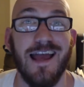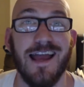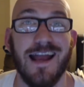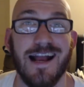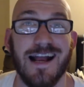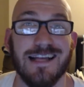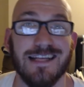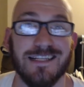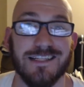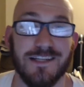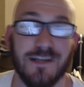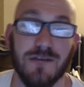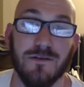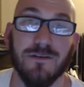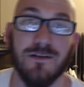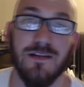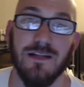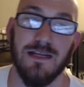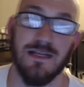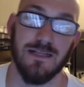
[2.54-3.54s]
Hey guys, how's it
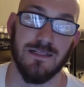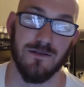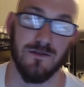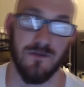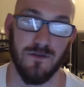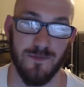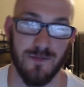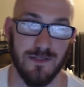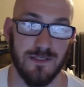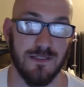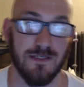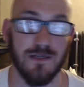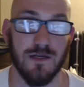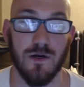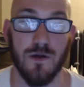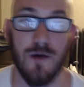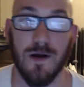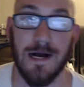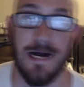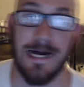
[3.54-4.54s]
going? It's Ultimus. So,